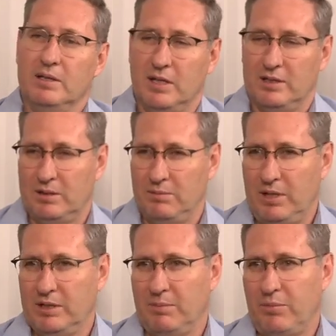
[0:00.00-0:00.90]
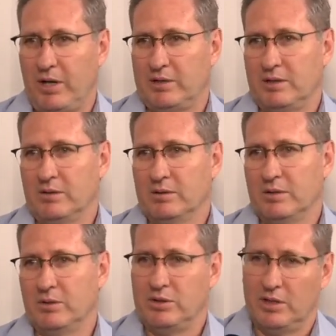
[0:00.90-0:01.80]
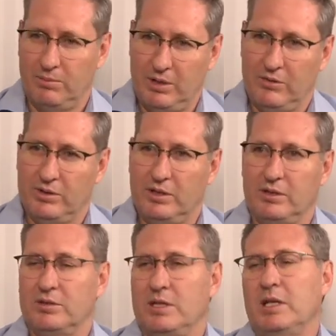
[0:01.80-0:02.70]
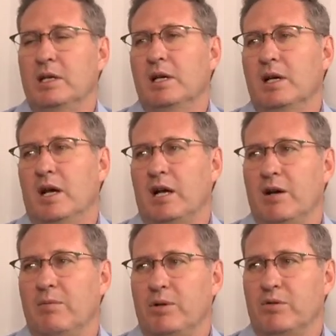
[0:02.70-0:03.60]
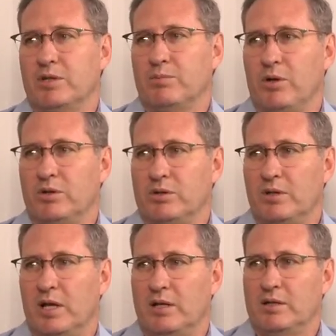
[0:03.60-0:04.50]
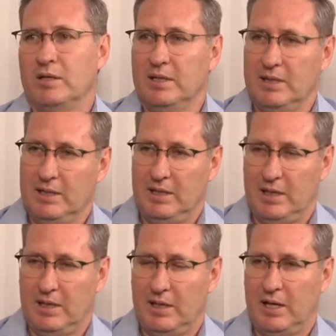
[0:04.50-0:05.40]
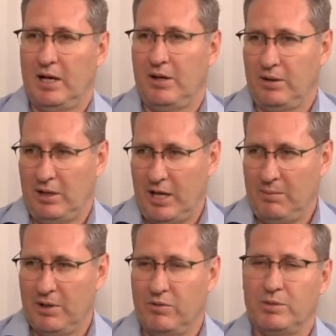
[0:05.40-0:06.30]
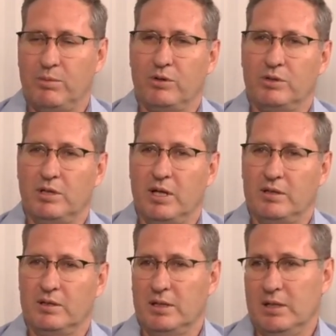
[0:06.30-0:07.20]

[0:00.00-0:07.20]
That's an immediate practical solution. It'll be interesting to see how government responds to that, uh, how labour responds to that,